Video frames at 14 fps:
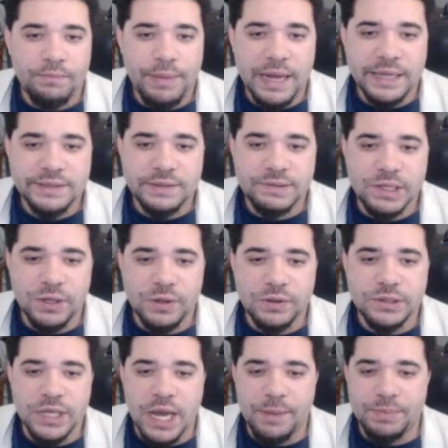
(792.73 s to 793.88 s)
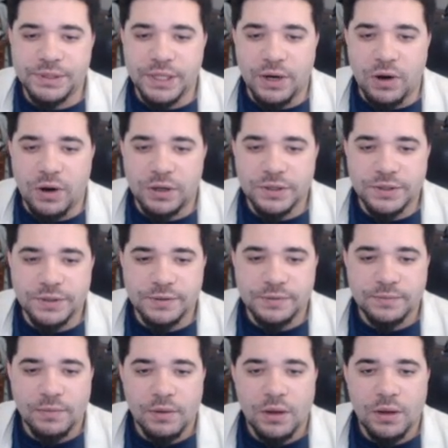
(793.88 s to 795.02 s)
Has the skills 8% arts,
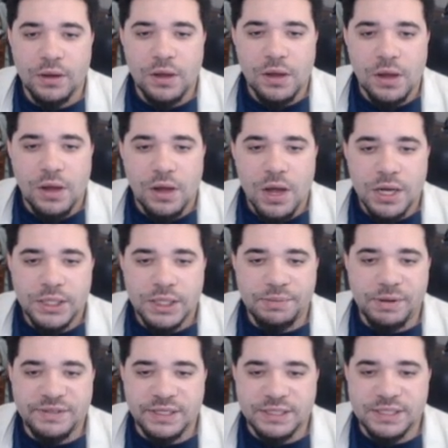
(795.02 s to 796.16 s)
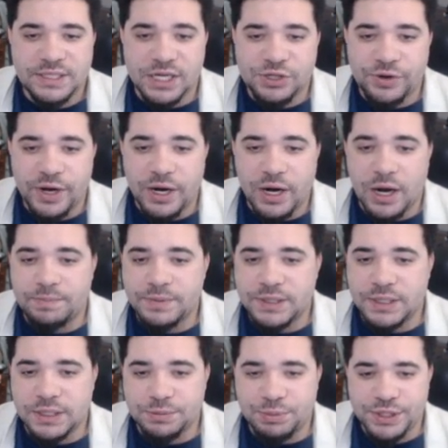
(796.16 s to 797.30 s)
debuff success rate up
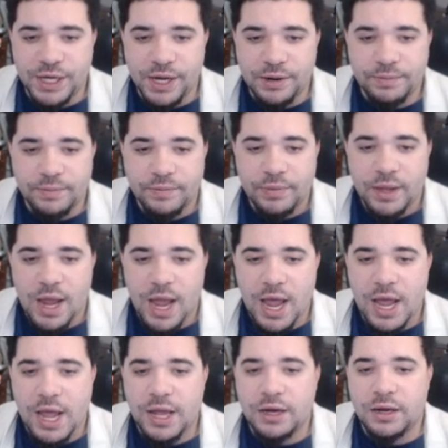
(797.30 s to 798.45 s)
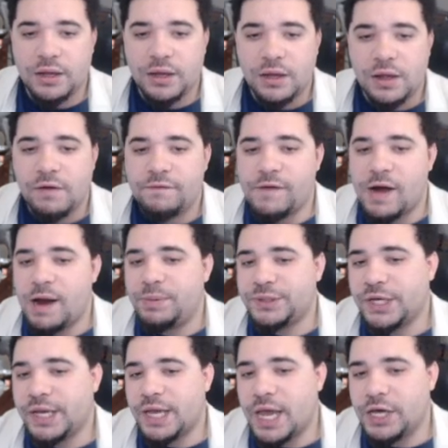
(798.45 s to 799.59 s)
6%, and
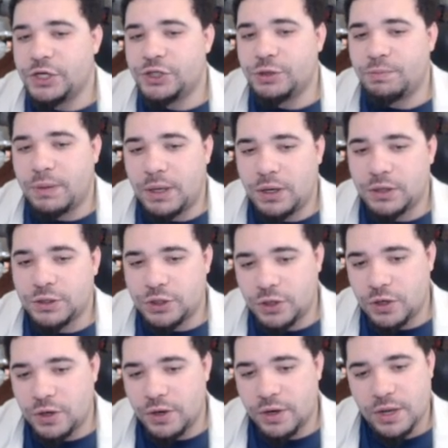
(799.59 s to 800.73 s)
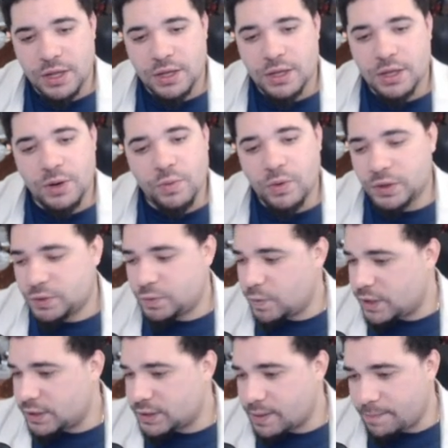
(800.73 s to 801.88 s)
5% gauge per turn and it works with
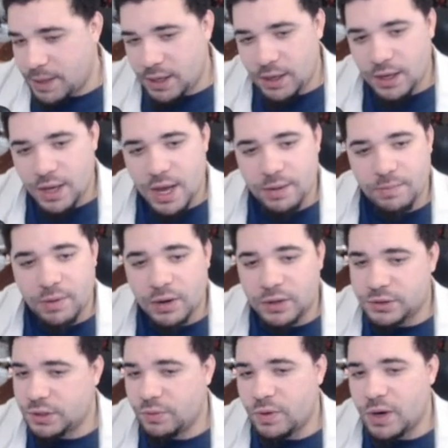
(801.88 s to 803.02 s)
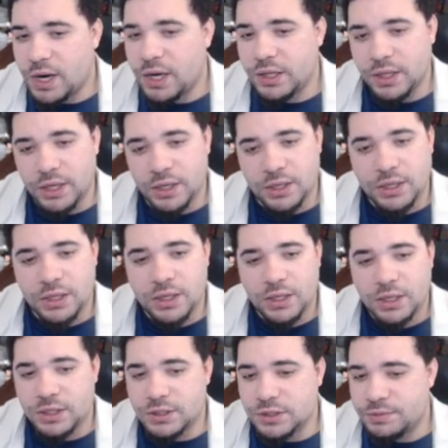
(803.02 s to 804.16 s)
his NP and partially why like
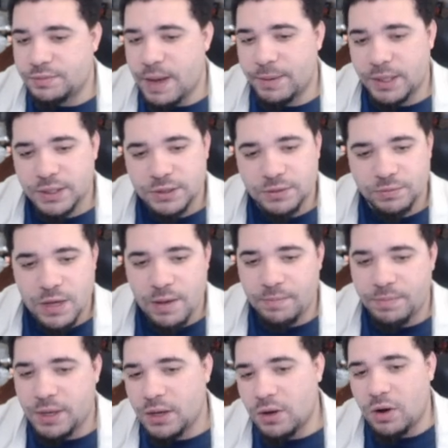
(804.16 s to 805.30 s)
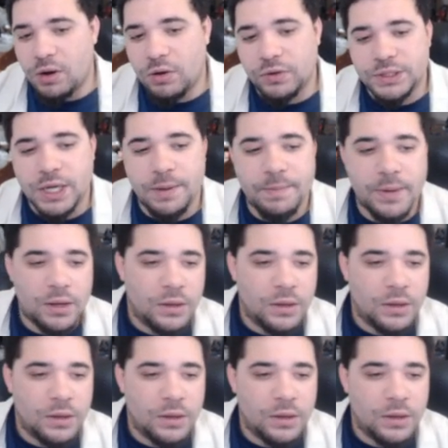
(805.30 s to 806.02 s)
he is spamming his NP all the time.